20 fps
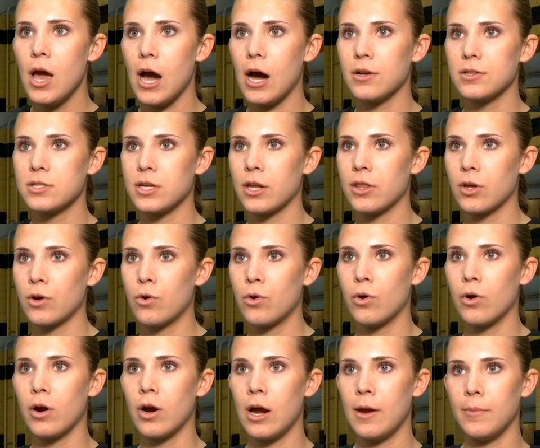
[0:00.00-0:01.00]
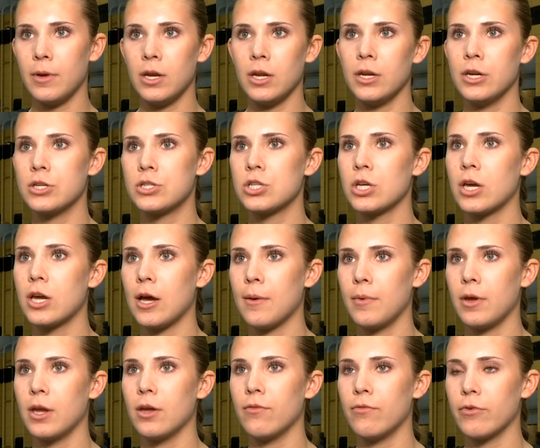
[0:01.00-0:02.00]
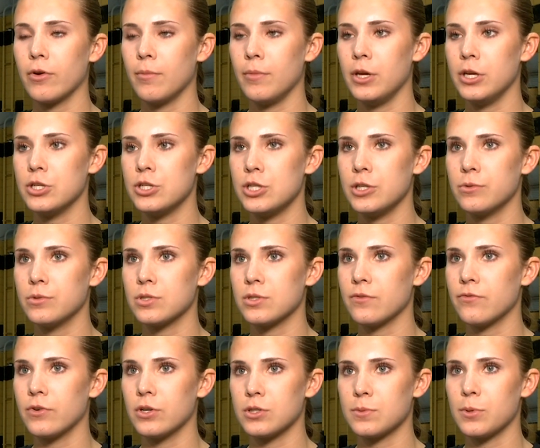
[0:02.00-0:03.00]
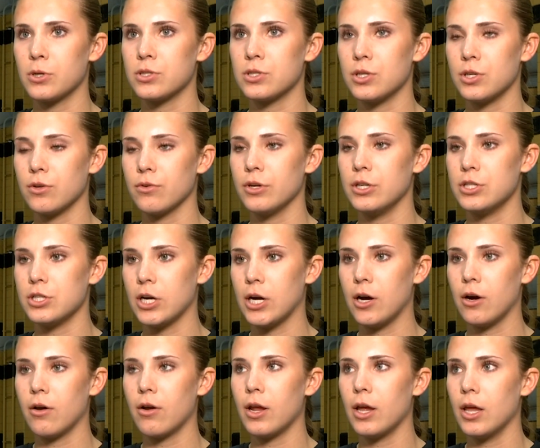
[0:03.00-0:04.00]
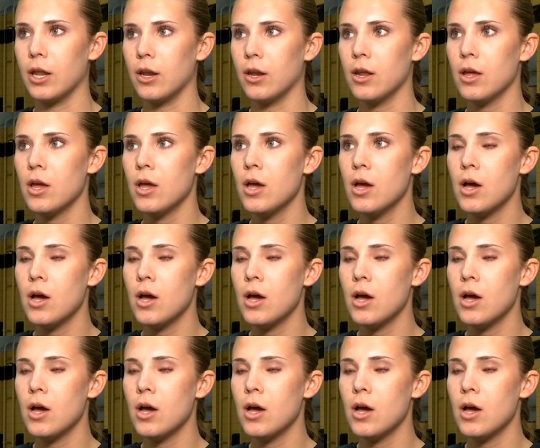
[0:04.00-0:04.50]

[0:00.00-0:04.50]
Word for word: Outside of the court, I mean, initially coming in for me, she was the first person to reach out and